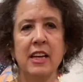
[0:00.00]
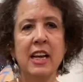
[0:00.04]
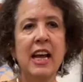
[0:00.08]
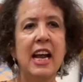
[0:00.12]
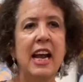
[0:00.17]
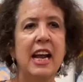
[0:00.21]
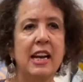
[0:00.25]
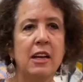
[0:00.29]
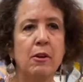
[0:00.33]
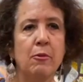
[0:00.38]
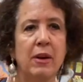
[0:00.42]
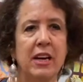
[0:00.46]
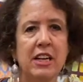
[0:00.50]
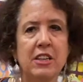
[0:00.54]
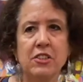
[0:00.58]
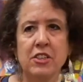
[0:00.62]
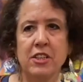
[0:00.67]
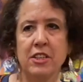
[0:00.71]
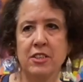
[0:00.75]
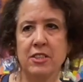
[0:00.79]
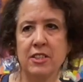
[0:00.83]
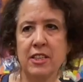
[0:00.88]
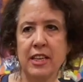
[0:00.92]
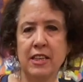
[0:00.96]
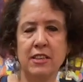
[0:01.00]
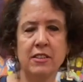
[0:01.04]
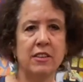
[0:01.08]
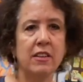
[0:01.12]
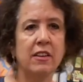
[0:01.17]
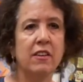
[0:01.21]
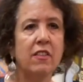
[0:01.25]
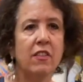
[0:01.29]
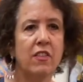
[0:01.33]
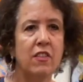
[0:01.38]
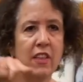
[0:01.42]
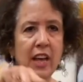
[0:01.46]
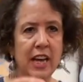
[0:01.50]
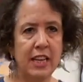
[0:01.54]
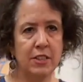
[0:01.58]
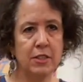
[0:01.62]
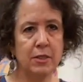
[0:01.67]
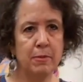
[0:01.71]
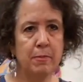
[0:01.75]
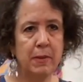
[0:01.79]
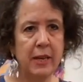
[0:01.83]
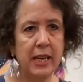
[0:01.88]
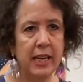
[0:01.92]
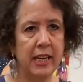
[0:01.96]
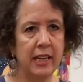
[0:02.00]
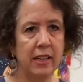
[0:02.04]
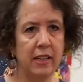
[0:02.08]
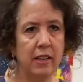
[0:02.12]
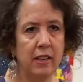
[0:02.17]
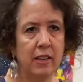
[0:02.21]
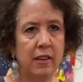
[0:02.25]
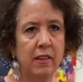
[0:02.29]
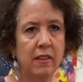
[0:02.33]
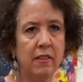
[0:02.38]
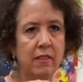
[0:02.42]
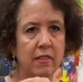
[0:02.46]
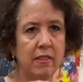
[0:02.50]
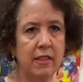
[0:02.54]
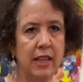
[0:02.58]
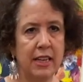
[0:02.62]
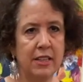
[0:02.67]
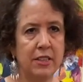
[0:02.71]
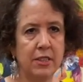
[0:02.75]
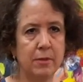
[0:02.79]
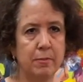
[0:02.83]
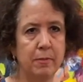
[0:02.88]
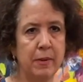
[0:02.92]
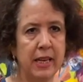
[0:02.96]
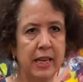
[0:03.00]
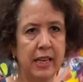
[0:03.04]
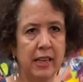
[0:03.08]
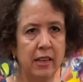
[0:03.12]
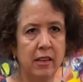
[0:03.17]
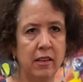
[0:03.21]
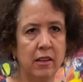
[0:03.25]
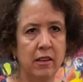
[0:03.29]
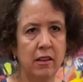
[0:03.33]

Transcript: Anyway, she said, That's me. That's me.